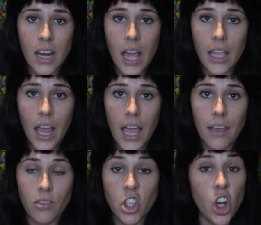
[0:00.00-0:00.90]
and I
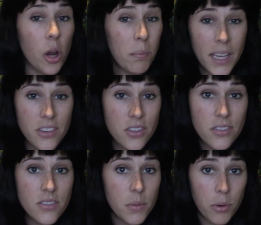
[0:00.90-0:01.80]
have no
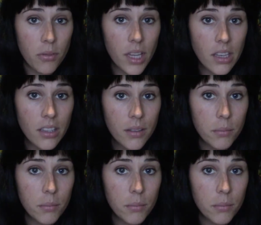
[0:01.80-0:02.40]
pictures to prove it,